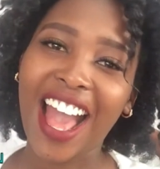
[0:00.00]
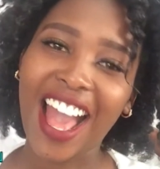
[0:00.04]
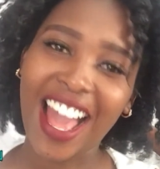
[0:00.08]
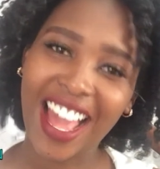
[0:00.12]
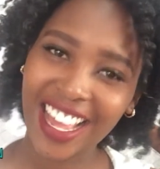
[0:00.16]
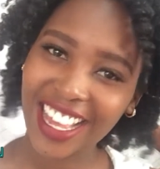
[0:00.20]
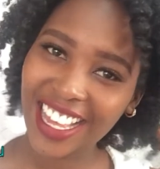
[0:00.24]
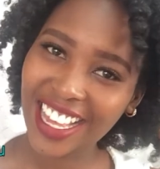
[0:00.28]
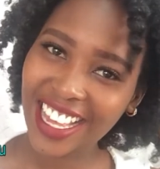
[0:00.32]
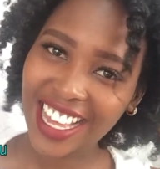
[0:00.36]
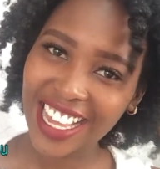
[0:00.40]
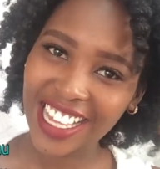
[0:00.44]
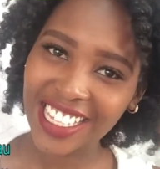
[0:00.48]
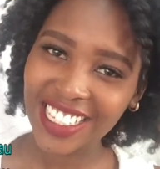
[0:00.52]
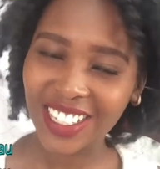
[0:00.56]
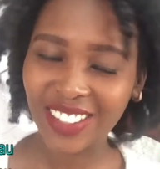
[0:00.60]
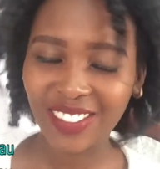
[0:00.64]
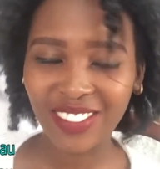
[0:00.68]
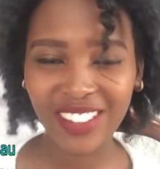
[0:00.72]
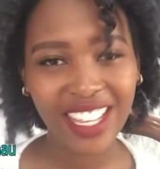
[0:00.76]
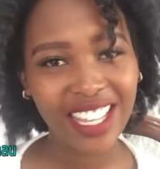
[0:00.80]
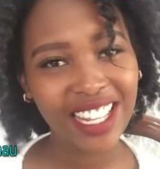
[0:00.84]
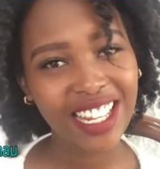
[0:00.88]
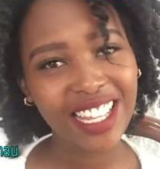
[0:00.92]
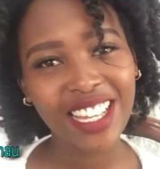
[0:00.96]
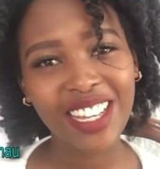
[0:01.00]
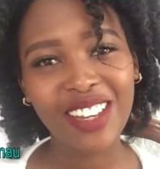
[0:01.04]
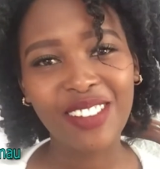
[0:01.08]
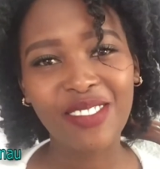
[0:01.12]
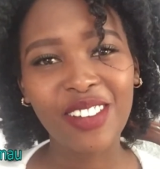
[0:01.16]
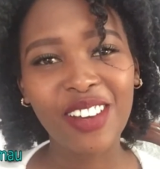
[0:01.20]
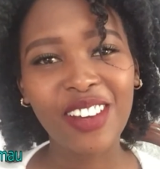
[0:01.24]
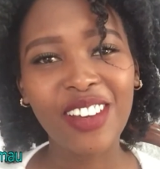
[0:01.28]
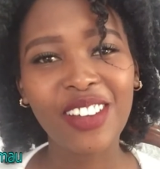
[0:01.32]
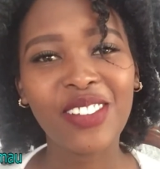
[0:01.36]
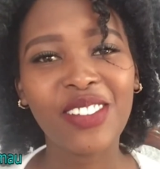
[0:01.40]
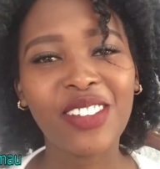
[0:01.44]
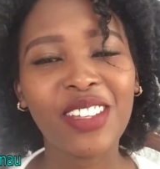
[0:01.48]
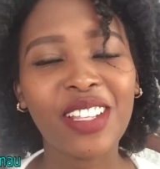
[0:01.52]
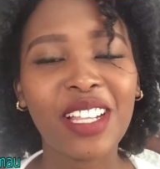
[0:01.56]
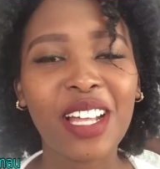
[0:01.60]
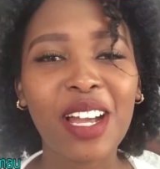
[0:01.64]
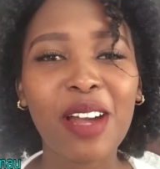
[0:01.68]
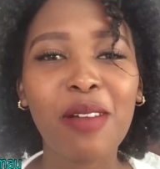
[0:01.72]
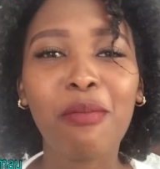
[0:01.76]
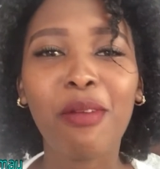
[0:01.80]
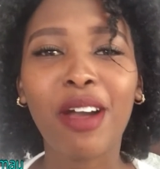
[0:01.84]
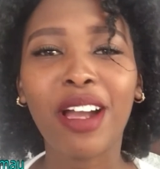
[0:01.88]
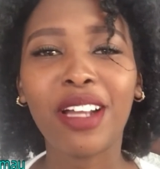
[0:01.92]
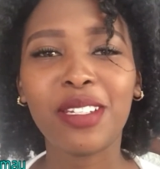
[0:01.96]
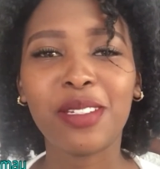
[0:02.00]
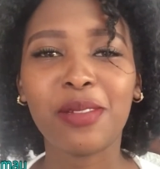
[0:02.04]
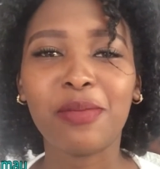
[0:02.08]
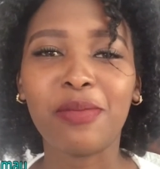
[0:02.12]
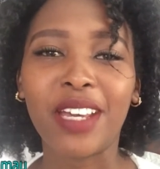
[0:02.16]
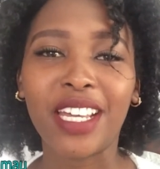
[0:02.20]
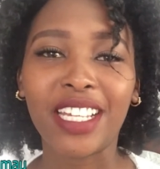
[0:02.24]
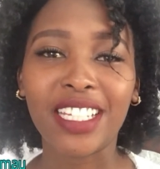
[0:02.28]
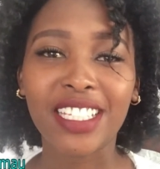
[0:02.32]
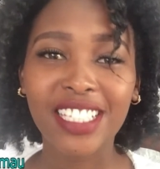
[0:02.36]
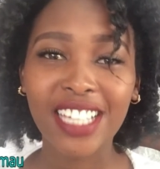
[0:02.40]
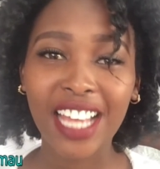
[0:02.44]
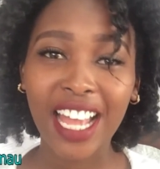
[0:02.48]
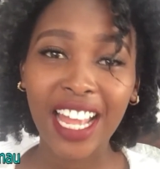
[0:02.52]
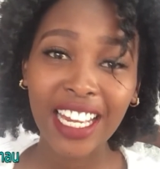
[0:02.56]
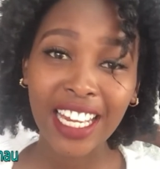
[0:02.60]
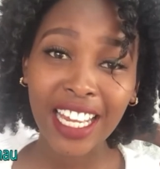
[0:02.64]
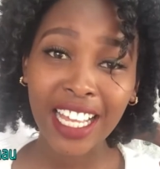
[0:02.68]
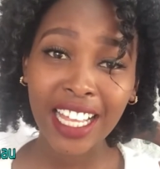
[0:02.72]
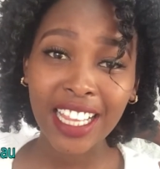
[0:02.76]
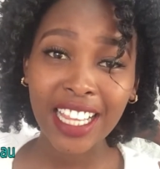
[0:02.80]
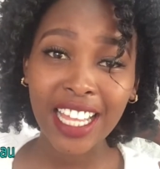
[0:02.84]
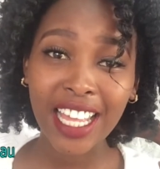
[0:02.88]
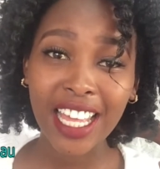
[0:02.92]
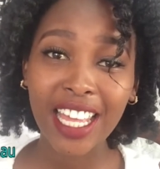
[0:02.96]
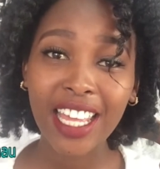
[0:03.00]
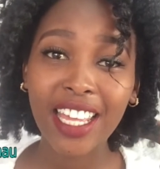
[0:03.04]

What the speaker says: Hi guys, I'm Nelly Kamau and welcome back to my channel.